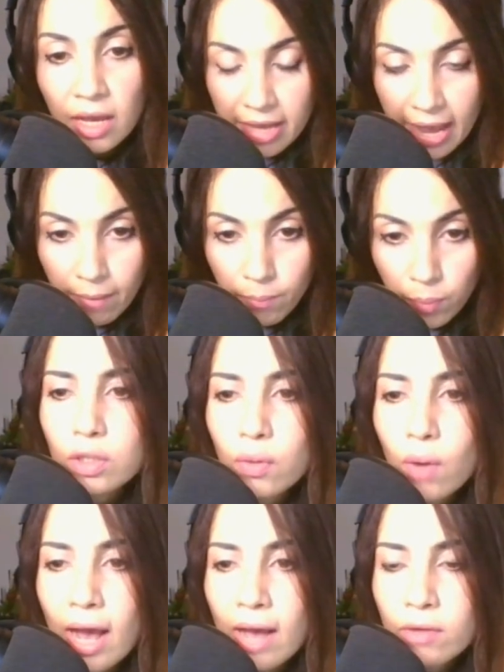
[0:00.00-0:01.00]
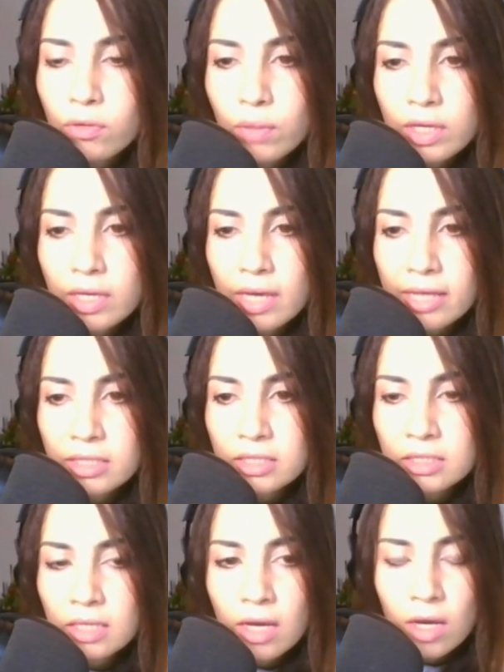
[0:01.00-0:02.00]
tab. So how do we get
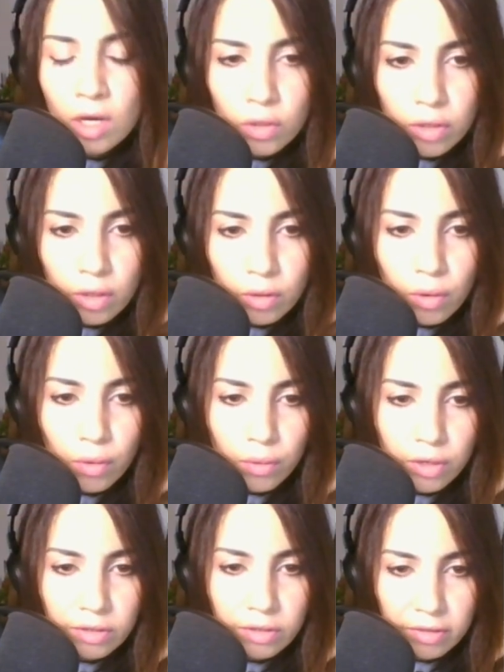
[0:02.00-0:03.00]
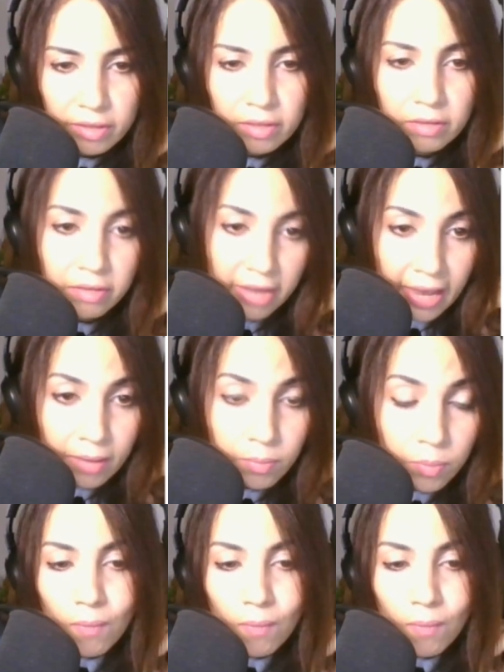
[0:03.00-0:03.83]
the current tab?